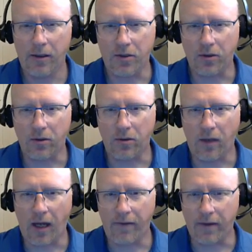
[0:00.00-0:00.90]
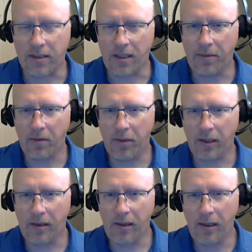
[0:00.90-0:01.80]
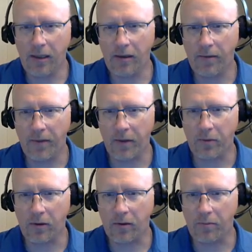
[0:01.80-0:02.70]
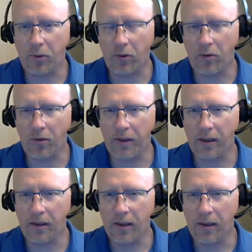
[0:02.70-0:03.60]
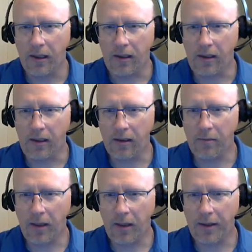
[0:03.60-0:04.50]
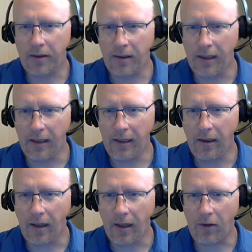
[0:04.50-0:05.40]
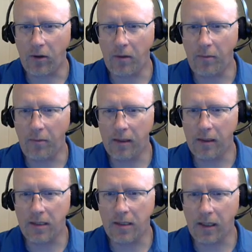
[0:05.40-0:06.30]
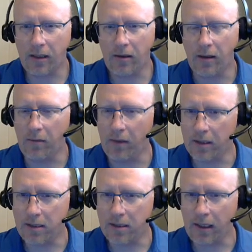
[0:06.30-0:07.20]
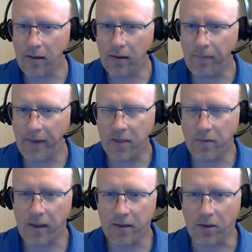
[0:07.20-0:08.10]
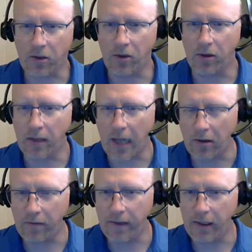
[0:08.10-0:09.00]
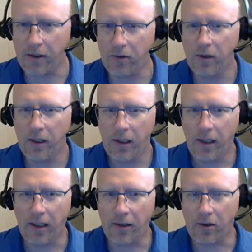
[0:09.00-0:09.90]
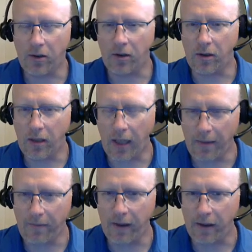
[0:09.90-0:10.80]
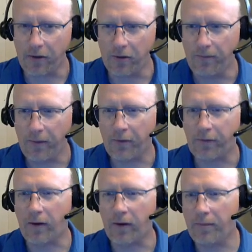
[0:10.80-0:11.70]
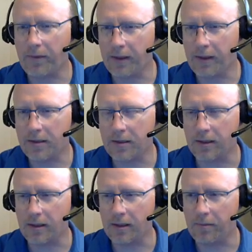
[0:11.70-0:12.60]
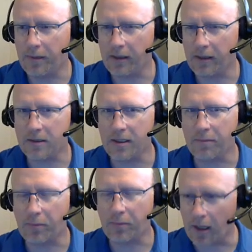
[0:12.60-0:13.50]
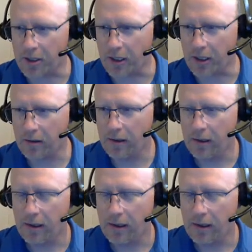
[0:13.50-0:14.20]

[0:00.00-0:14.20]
So I have a separate button here that will pull the year, month, day, hour, minute, second, and millisecond, as well as the current count value and the current time value from this uh, PLC project.